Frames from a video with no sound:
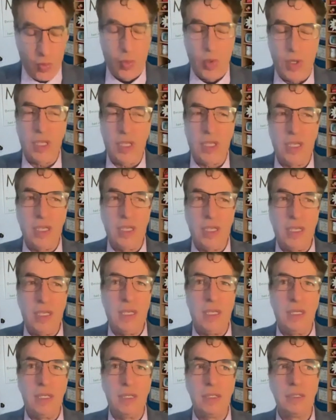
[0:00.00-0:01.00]

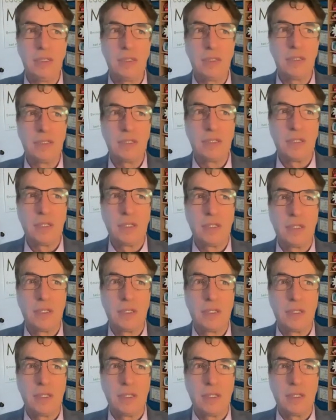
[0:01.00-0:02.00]
we
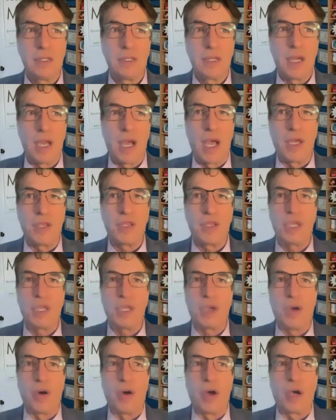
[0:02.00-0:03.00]
I
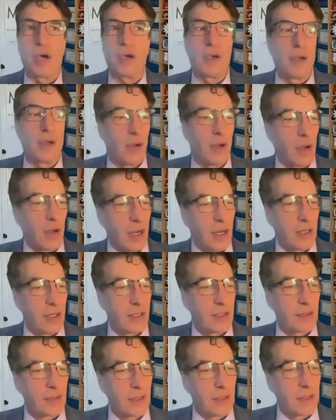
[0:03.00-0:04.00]
think
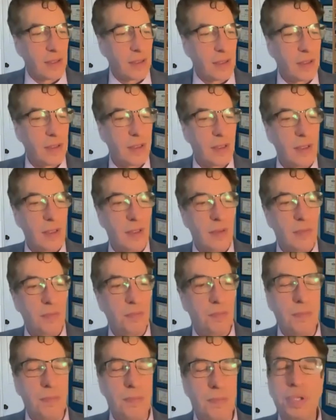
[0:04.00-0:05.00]
are
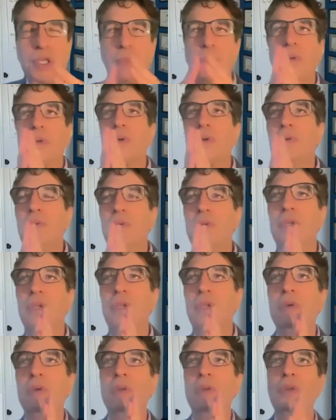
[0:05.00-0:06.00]
people who,
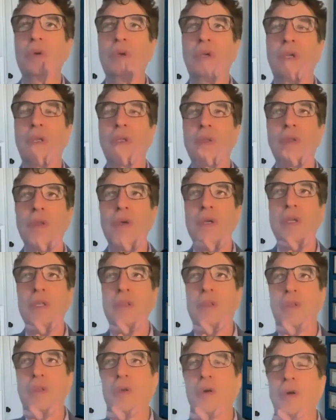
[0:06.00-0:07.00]
look at
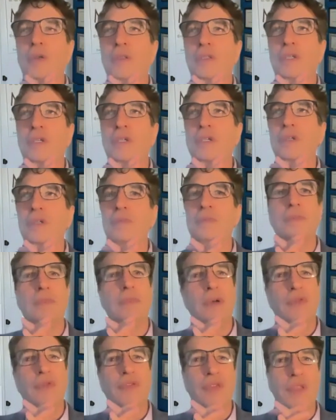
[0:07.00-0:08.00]
the long term
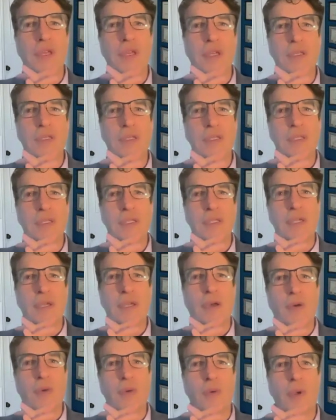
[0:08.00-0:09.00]
of things. And
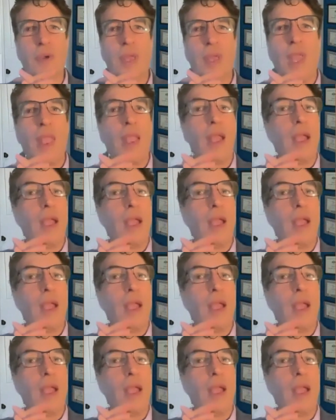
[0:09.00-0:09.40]
so